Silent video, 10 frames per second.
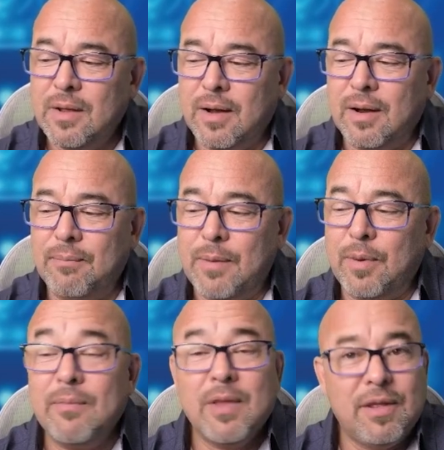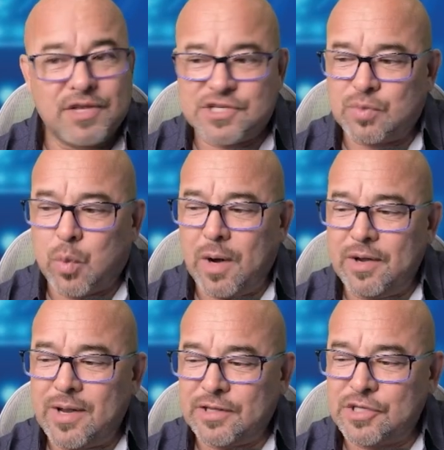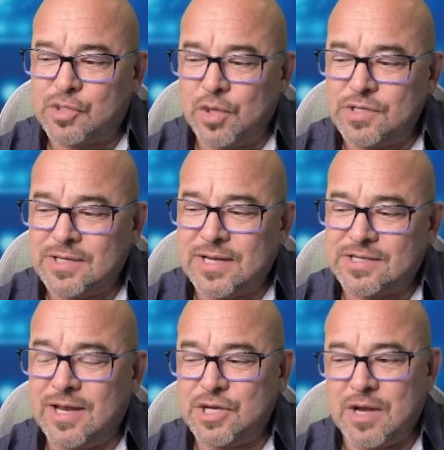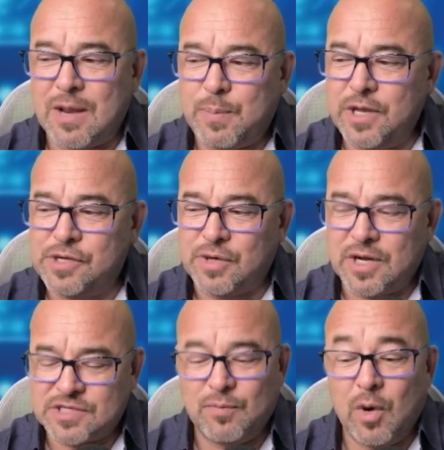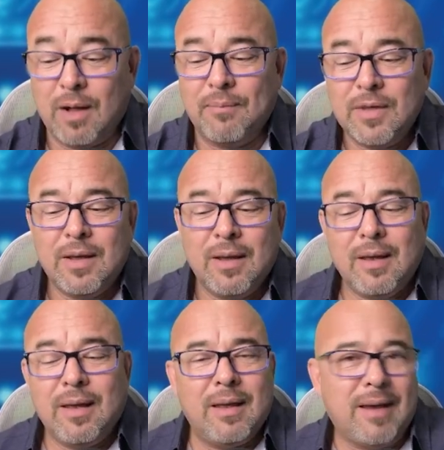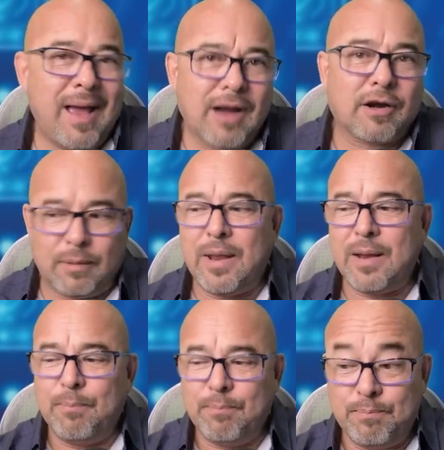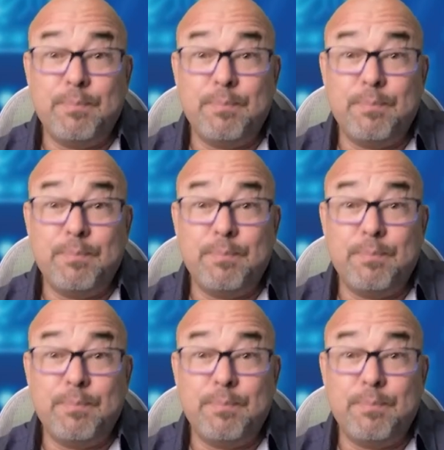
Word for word: Uh, remember, this is where you got the source and destination IP address. Well, a hacker may